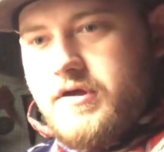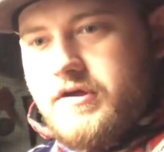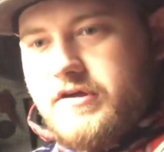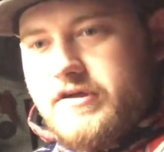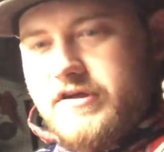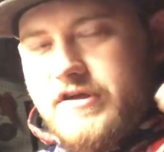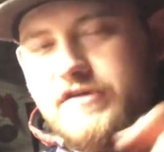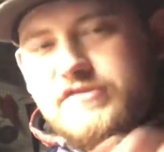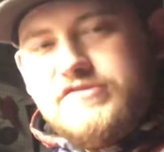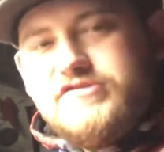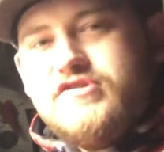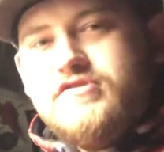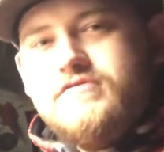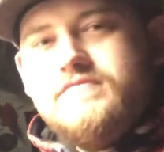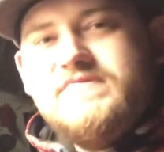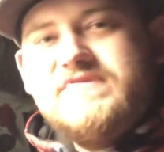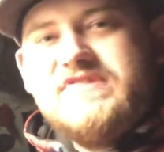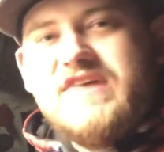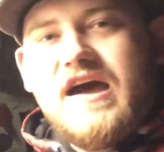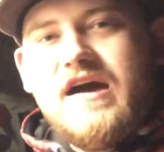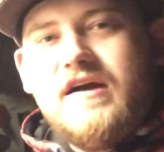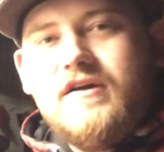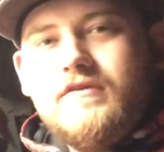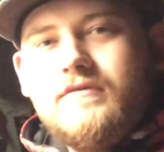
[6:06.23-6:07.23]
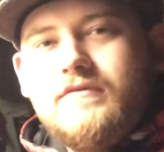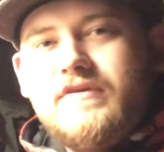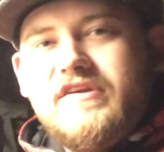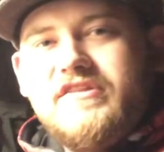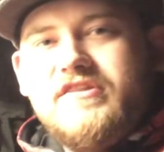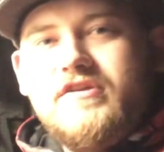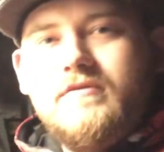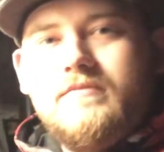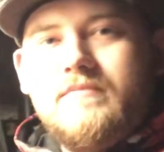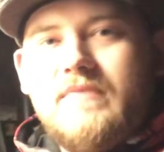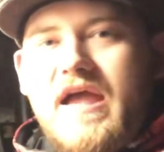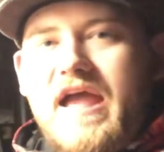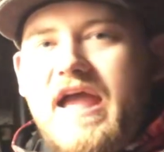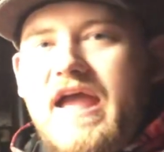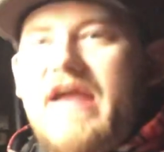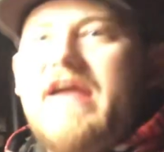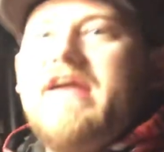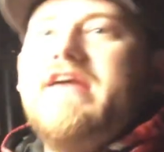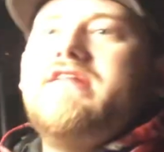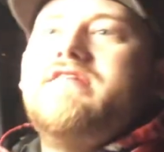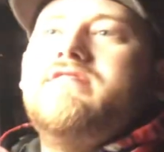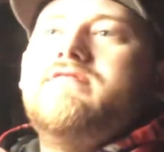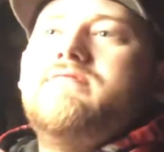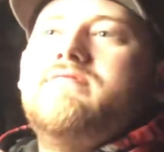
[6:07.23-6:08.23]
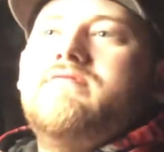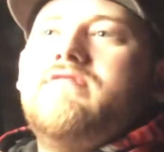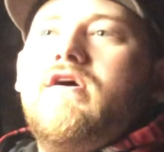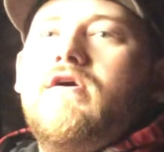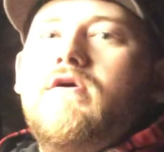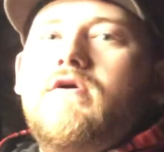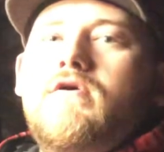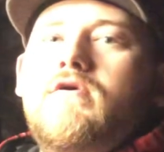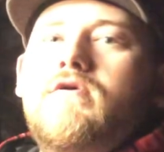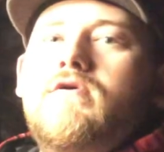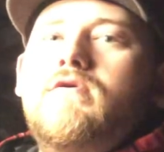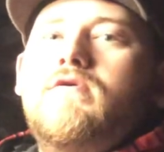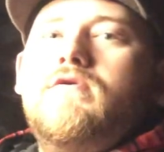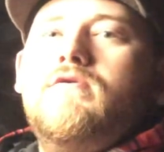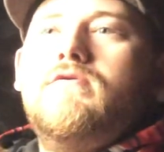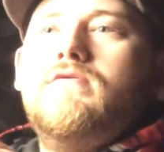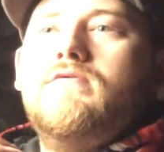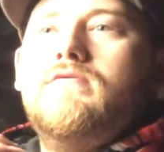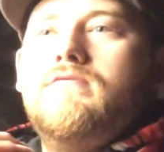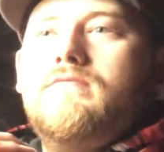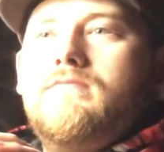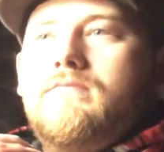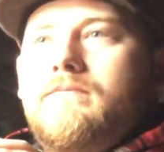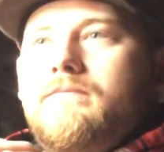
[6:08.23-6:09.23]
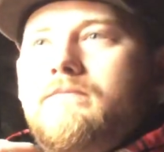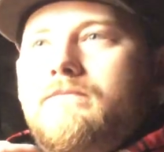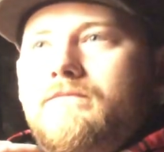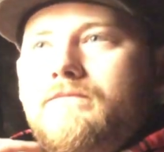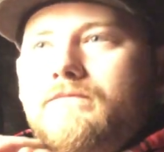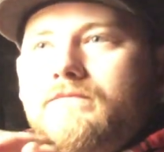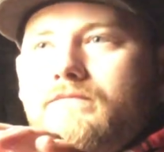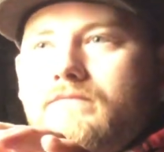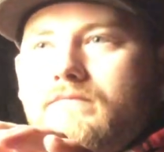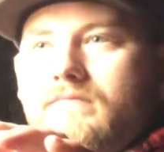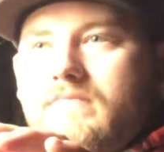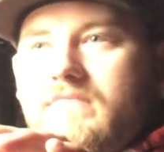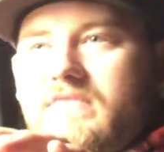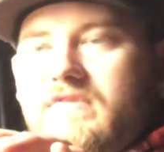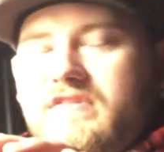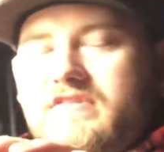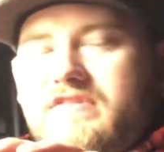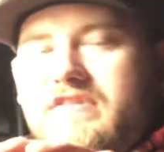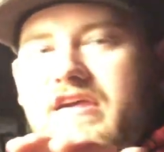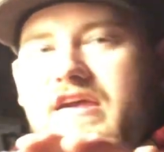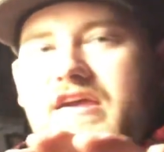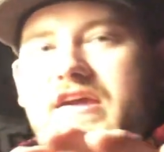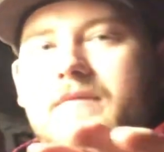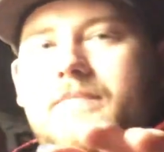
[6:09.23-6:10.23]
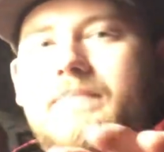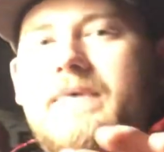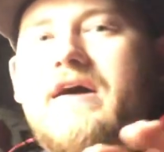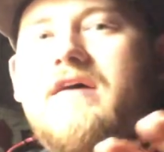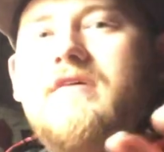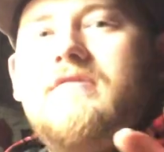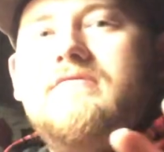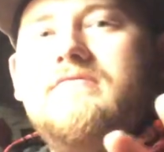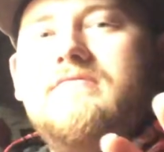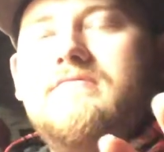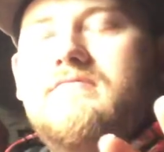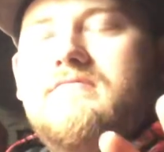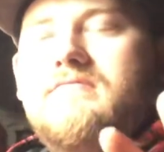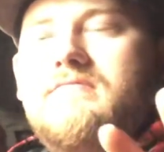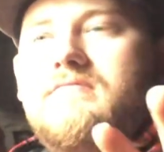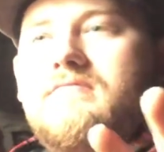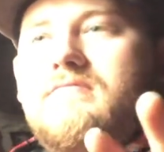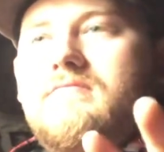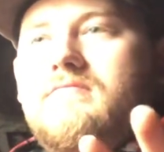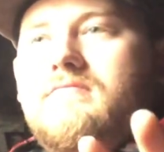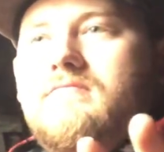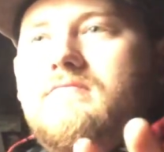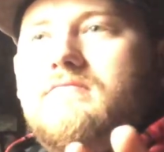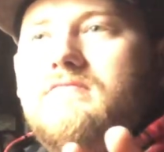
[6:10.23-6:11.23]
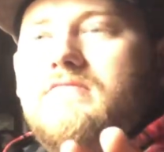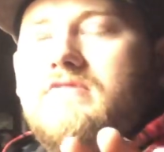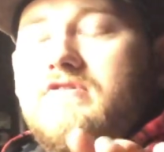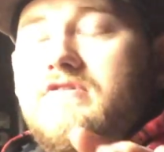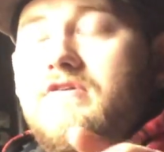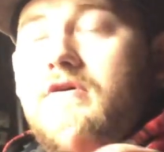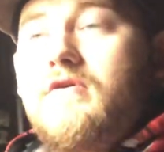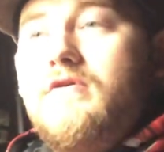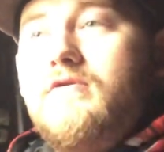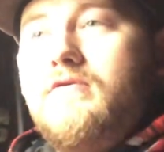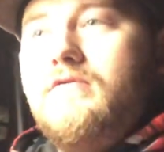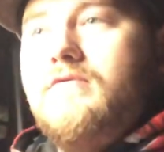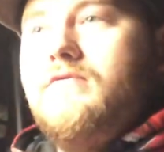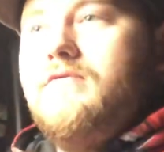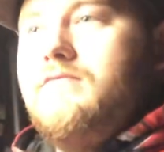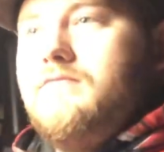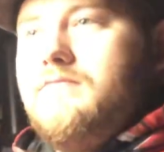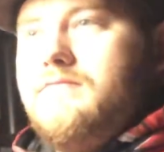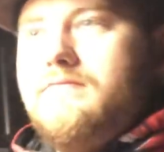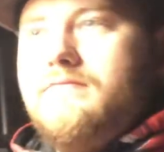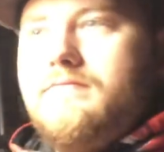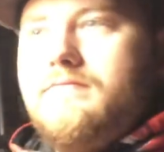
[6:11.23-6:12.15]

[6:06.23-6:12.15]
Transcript: YouTube's algorithm and the whole thing about, or the whole